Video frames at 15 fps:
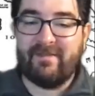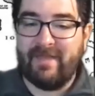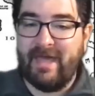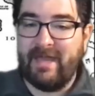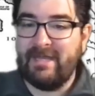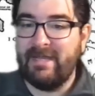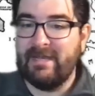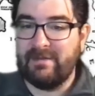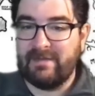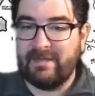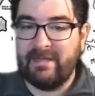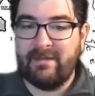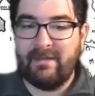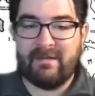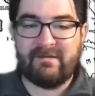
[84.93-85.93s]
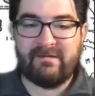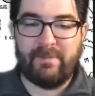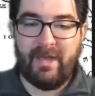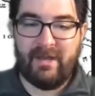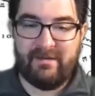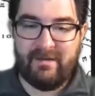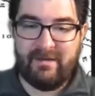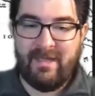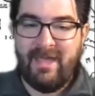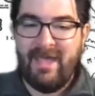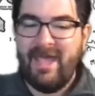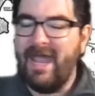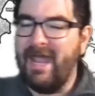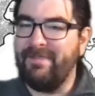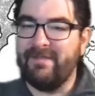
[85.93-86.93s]
that Italy expended.
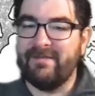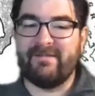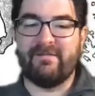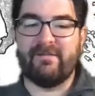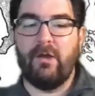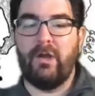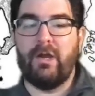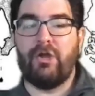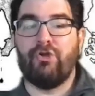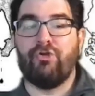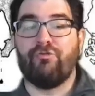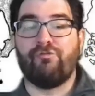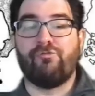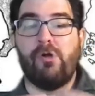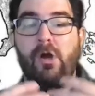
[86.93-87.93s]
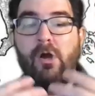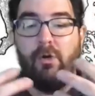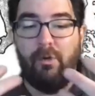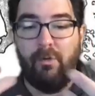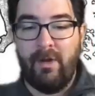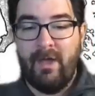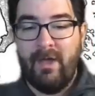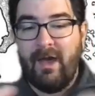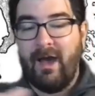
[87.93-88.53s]
And this is going to grow